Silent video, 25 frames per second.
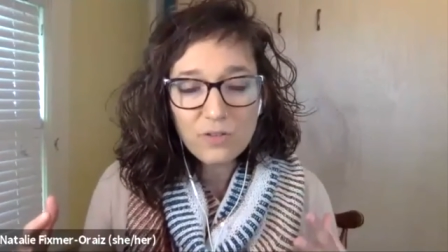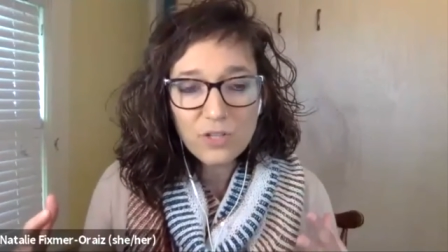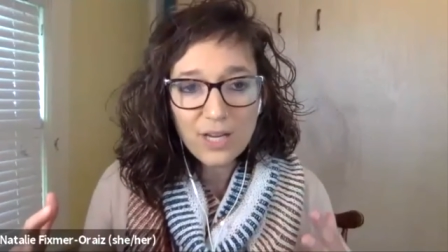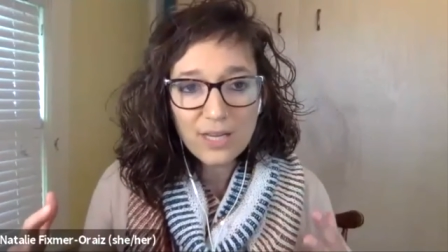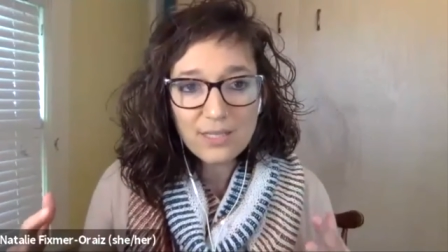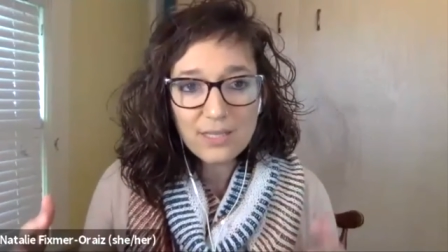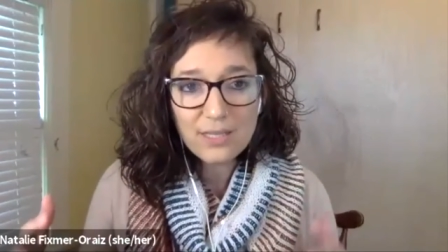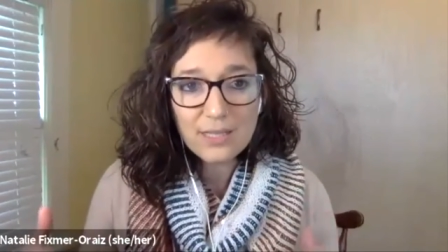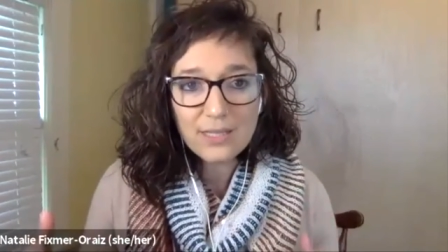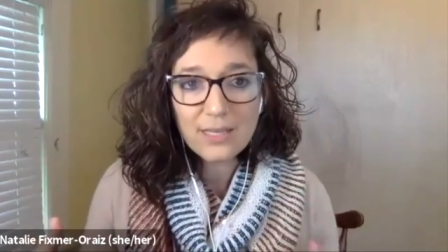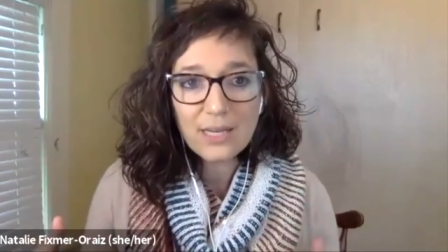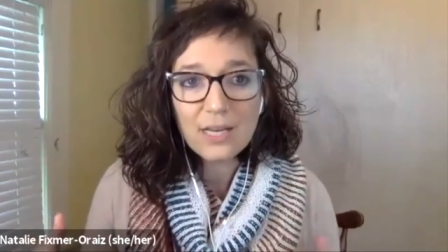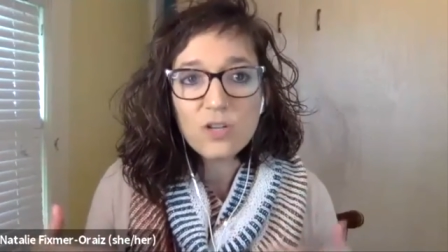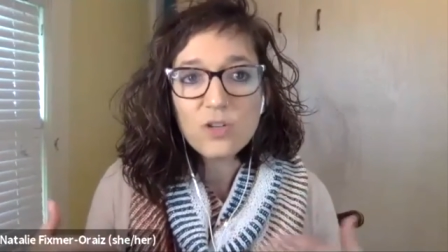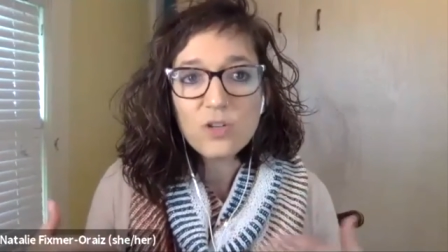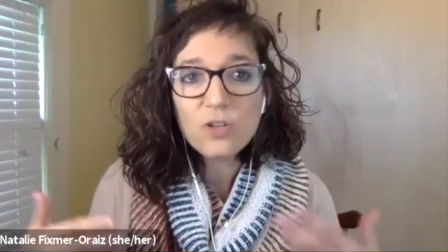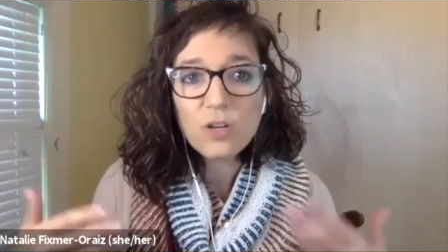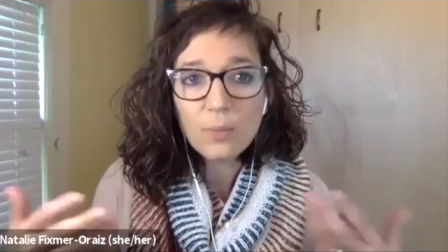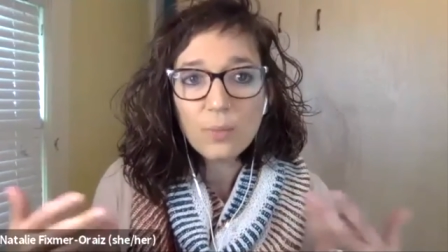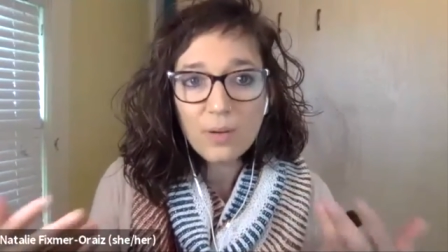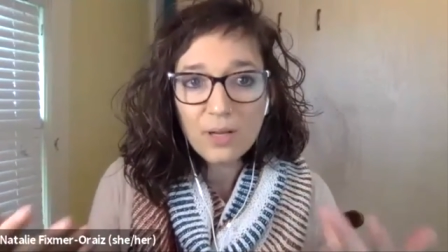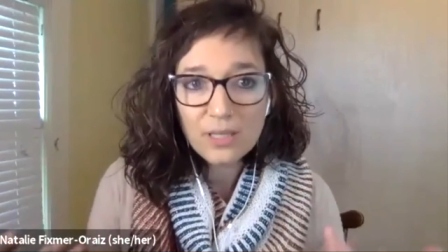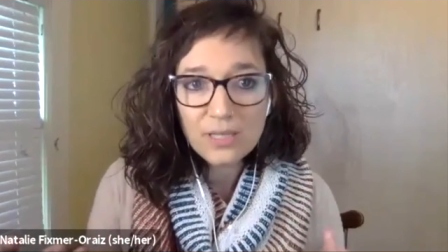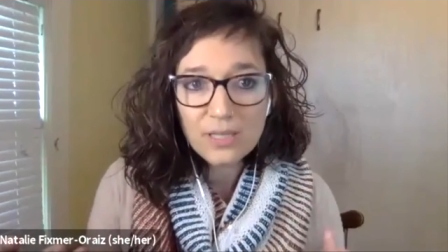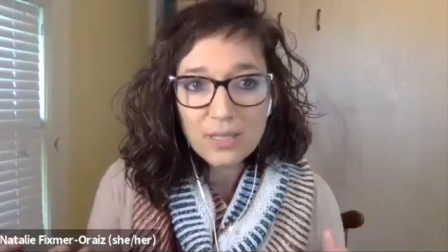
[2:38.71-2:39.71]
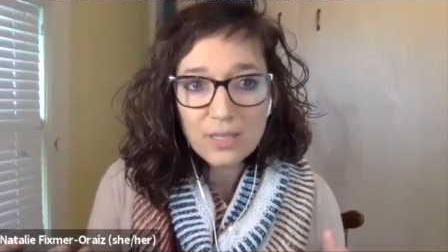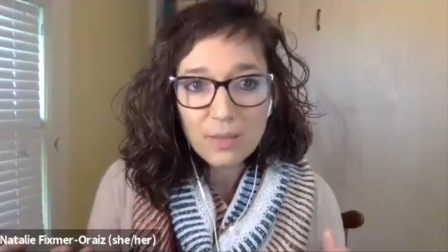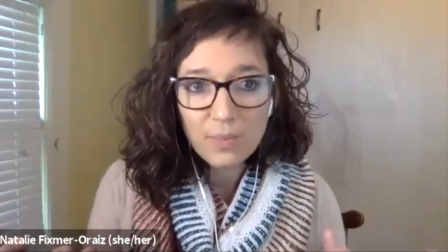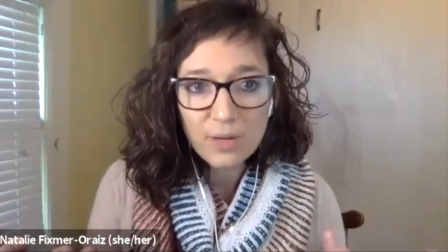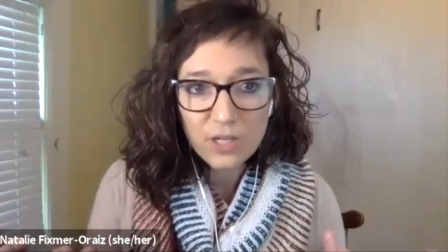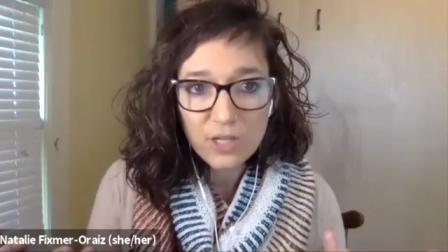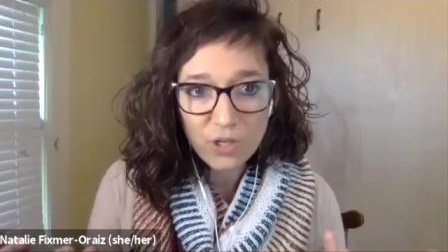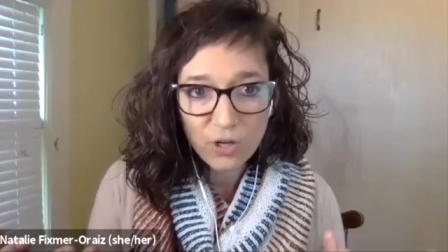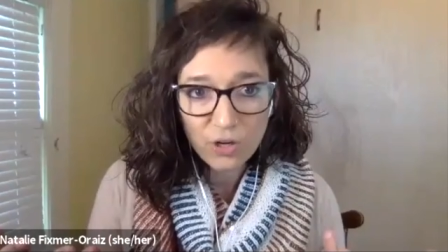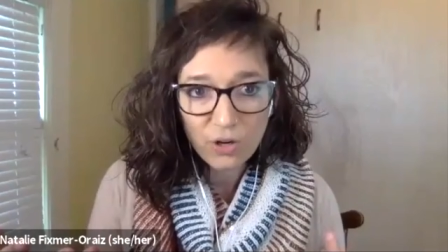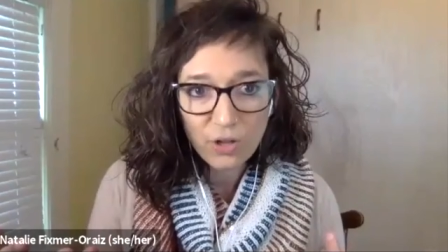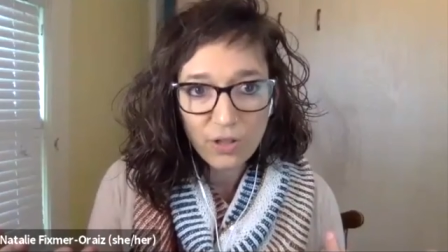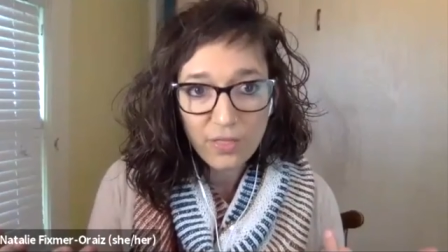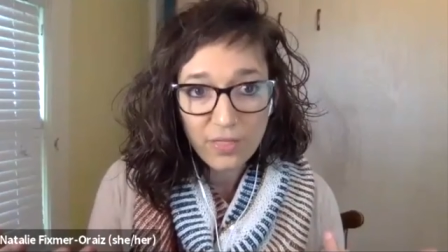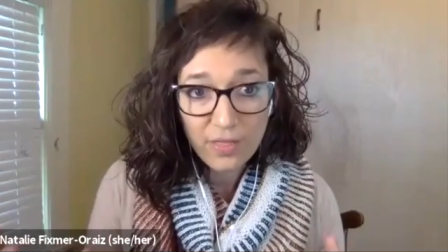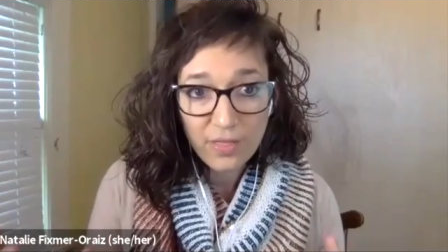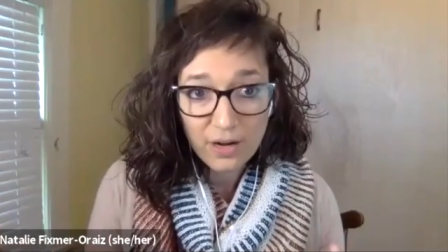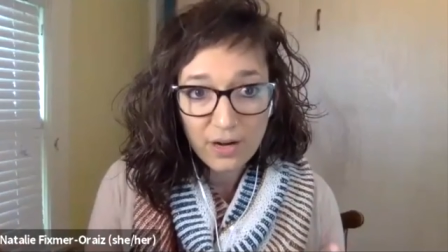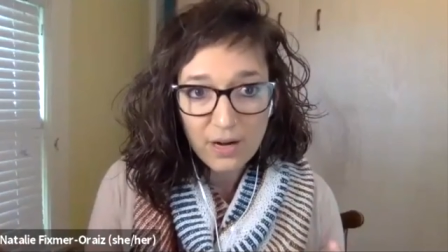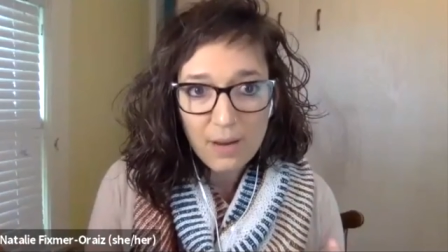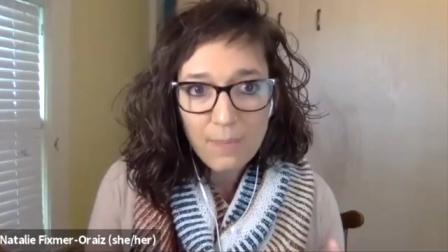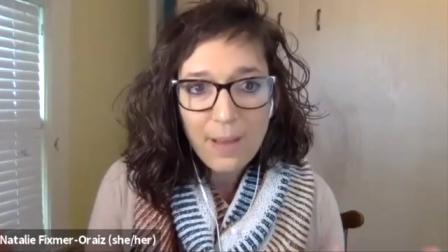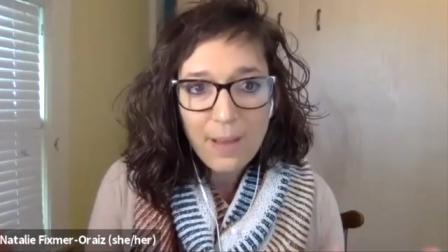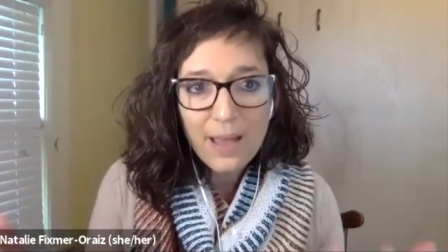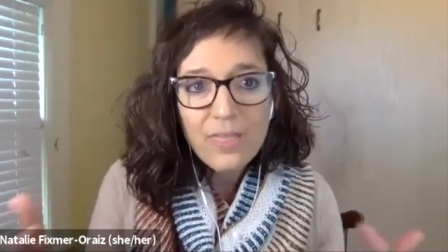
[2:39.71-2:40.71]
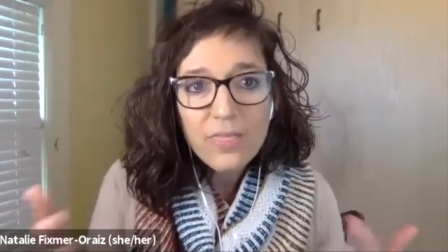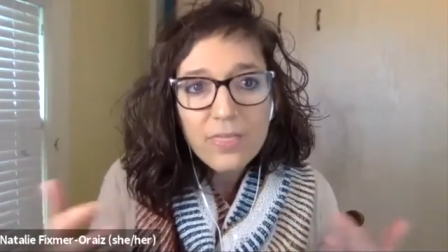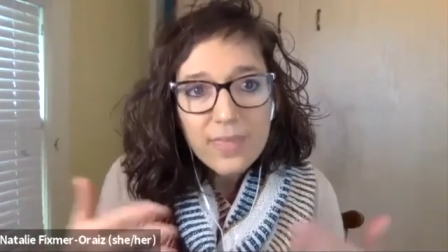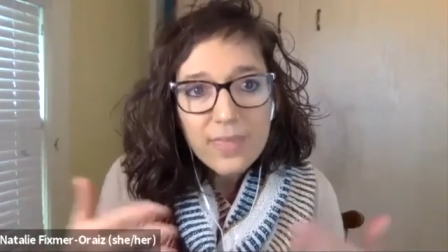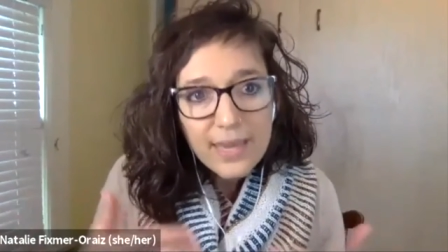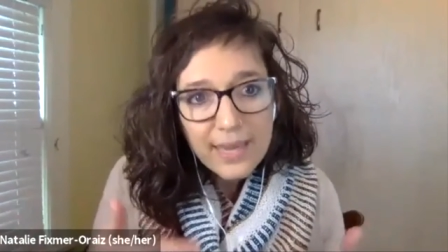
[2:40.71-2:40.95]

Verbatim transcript: justice contributes to maternal theory by